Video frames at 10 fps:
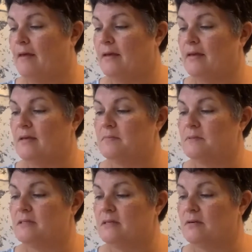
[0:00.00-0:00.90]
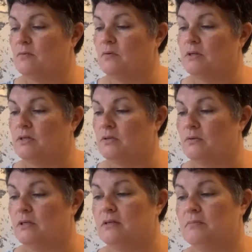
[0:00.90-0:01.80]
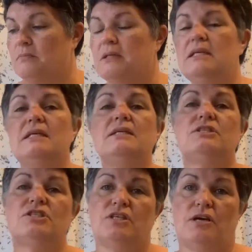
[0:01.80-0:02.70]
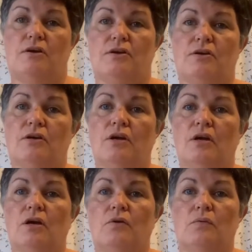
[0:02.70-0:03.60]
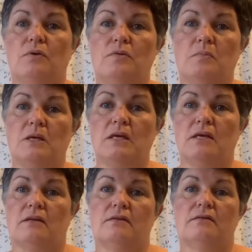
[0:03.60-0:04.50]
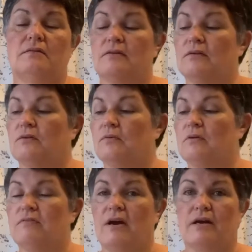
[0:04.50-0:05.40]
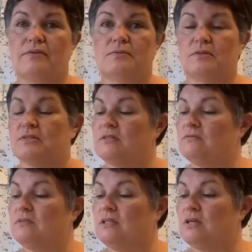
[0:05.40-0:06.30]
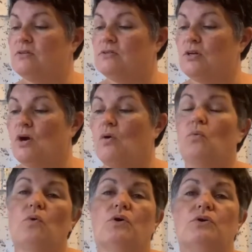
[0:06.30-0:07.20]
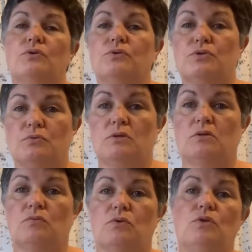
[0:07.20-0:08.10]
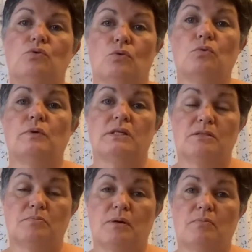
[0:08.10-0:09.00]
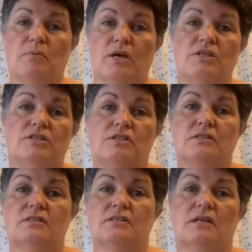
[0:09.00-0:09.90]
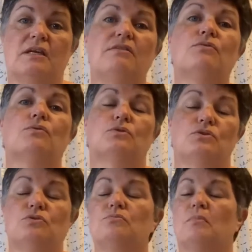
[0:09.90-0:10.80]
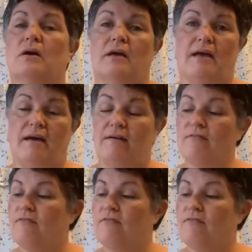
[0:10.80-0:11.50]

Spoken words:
keep seeing what we're doing. Please share with me and whoever else watches the videos what you're doing with your winter preparations and any thoughts you might have,